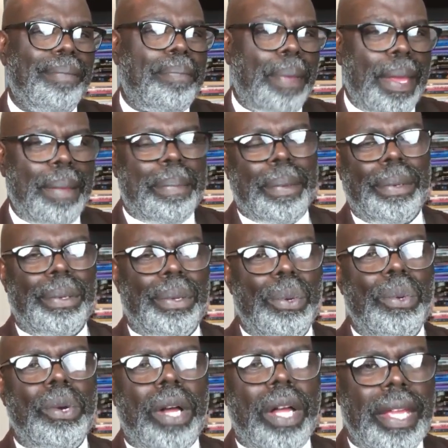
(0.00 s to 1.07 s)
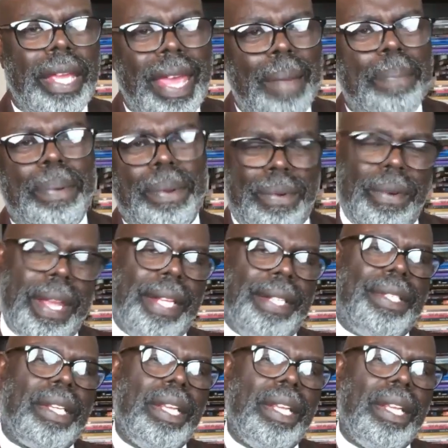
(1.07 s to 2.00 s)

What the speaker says: people who are hypocrites.